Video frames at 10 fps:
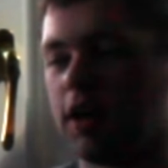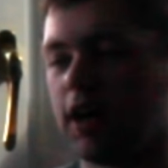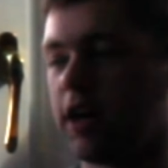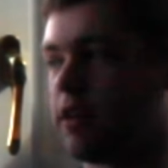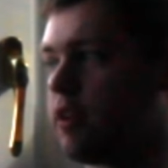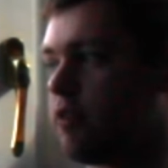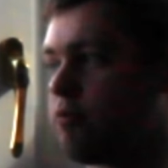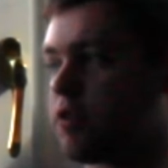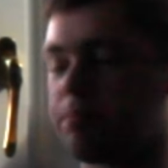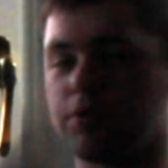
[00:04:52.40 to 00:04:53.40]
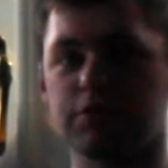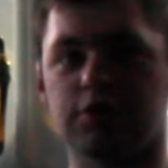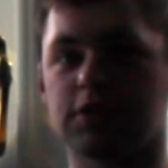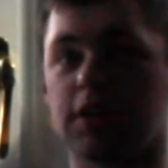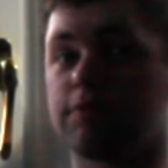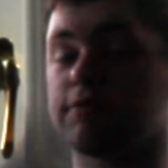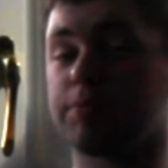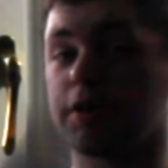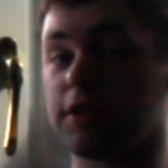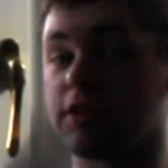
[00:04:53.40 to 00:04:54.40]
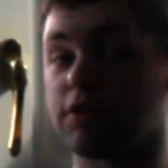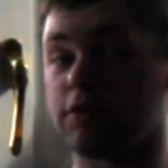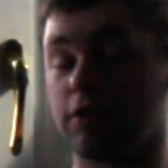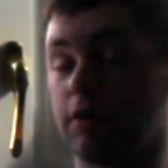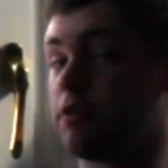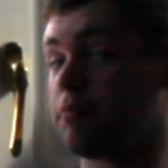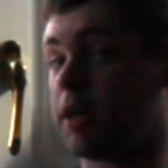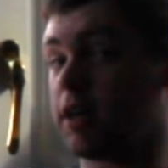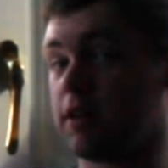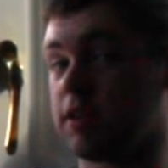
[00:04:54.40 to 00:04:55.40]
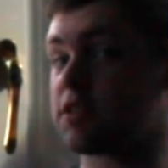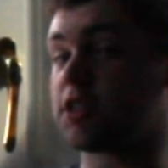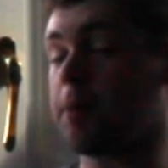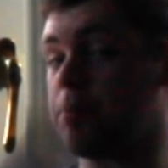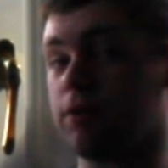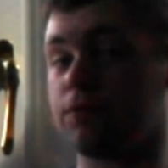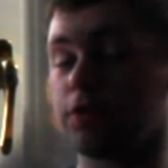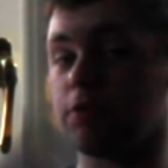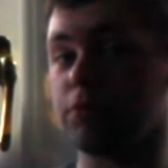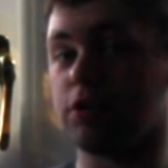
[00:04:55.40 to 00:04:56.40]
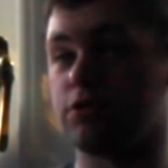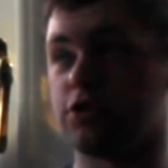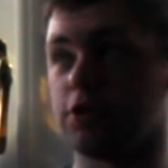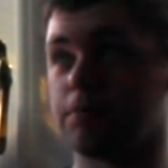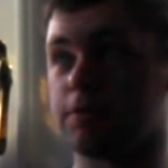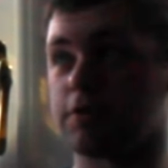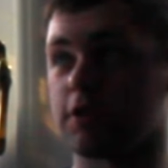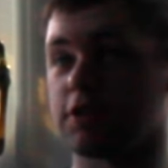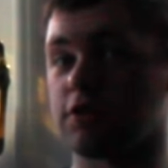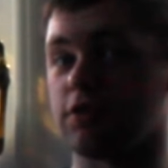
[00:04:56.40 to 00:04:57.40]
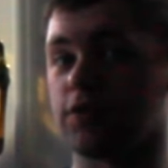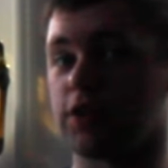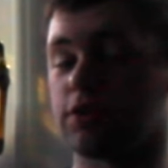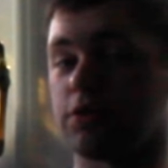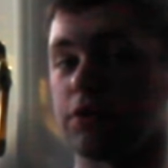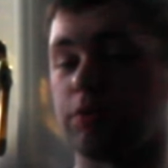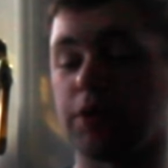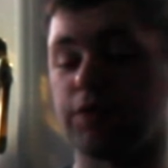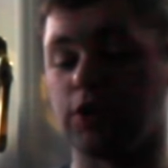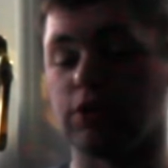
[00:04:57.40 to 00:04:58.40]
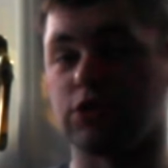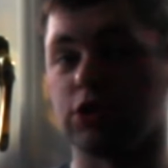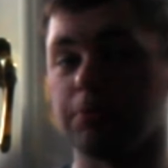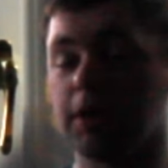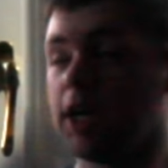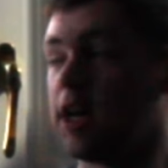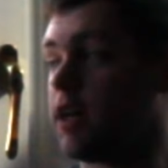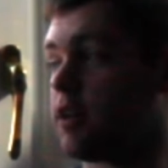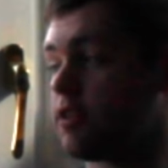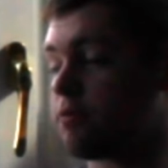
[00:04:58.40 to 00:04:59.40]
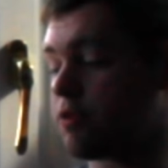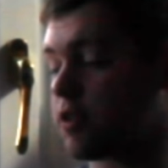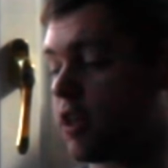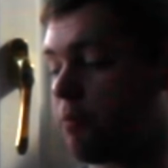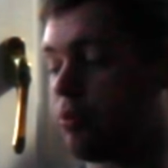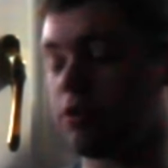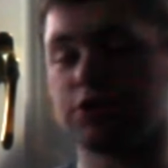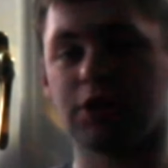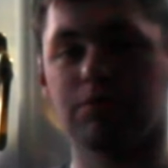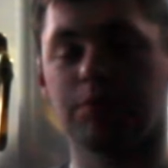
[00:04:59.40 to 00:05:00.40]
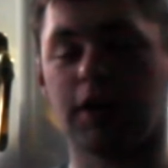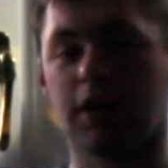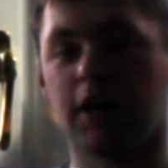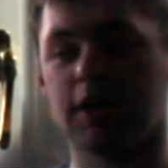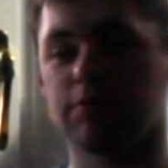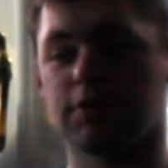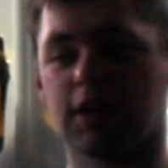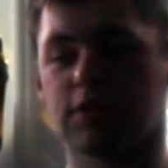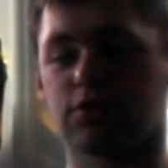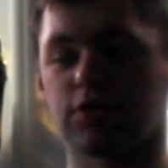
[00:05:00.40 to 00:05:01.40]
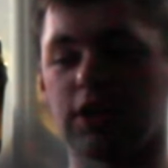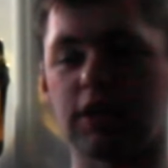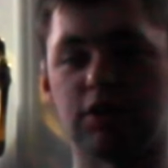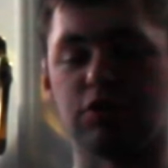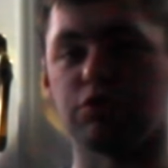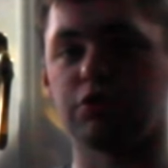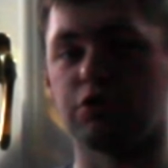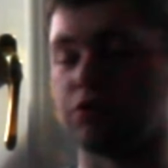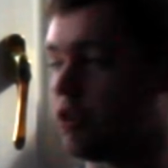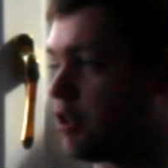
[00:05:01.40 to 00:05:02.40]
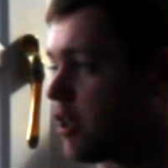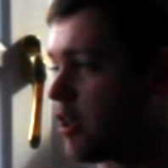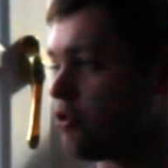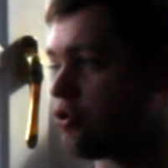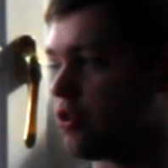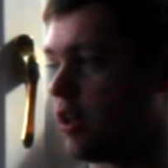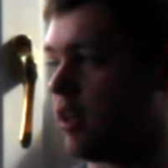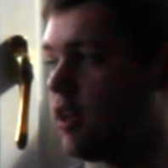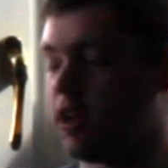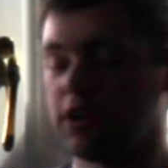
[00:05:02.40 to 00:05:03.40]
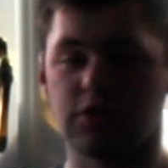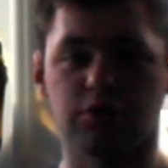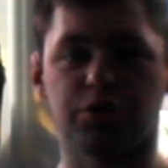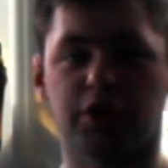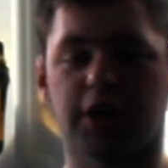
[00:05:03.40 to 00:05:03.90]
And it was a project I was willing to go on, my separate from YouTube, so I shouldn't have really called it with YouTube, This was like a project where I would actually, you know, go in the country, go in the